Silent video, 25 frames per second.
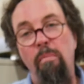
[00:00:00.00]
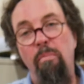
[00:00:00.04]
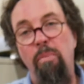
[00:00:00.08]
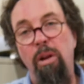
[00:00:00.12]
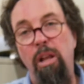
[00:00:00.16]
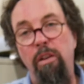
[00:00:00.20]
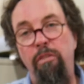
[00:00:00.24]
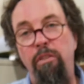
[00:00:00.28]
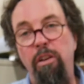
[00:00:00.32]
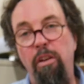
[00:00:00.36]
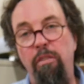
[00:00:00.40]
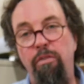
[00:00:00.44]

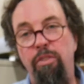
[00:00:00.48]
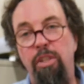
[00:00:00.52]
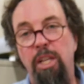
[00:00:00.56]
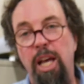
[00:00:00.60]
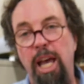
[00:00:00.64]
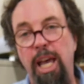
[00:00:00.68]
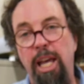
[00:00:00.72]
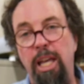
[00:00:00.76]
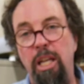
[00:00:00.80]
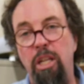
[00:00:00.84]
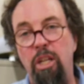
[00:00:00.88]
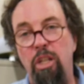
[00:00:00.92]
but if you've
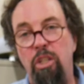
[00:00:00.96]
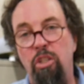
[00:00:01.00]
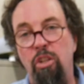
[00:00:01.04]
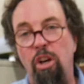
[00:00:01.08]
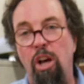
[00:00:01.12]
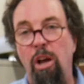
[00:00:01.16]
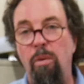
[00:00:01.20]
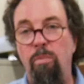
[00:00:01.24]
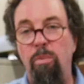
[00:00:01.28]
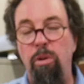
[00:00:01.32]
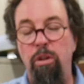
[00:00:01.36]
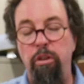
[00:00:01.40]
taken your
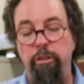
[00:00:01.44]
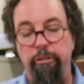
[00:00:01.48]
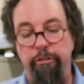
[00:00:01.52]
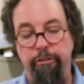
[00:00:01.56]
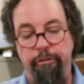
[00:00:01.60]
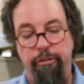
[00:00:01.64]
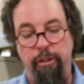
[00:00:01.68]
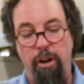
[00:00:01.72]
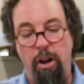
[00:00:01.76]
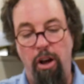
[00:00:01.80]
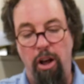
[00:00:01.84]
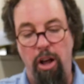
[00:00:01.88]
time when you
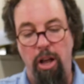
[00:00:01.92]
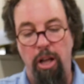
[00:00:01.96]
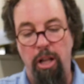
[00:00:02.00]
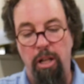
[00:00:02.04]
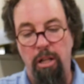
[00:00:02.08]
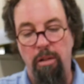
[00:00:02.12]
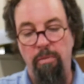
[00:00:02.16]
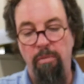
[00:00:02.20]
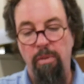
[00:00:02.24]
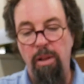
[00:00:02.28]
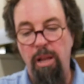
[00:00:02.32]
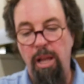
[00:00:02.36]

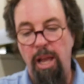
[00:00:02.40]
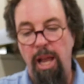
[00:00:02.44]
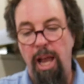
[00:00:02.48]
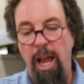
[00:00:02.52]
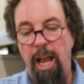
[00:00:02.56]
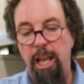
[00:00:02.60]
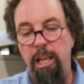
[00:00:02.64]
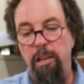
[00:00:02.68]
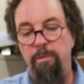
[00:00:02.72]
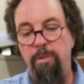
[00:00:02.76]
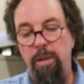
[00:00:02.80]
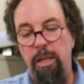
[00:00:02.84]
file
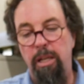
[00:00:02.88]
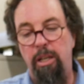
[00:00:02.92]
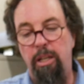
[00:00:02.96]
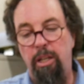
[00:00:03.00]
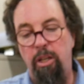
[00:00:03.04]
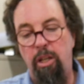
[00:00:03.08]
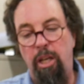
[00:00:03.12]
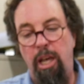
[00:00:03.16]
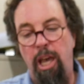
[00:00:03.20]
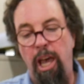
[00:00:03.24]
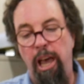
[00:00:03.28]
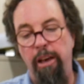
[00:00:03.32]
and you've been
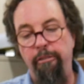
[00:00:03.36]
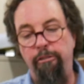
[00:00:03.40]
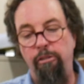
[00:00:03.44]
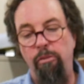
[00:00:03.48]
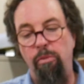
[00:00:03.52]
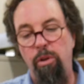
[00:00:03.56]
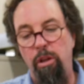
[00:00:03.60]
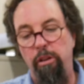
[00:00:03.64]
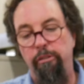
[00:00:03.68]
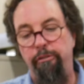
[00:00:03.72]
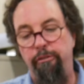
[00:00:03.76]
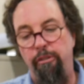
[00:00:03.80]
careful
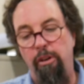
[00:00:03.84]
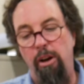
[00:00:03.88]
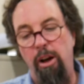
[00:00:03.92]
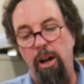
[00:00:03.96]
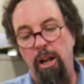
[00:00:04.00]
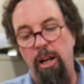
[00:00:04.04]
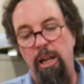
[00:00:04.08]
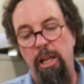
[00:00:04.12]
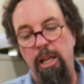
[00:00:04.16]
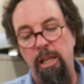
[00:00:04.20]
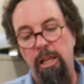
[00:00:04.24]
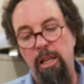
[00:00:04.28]
with your
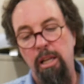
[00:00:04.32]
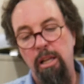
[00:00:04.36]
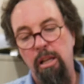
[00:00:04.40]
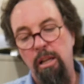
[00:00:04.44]
filing,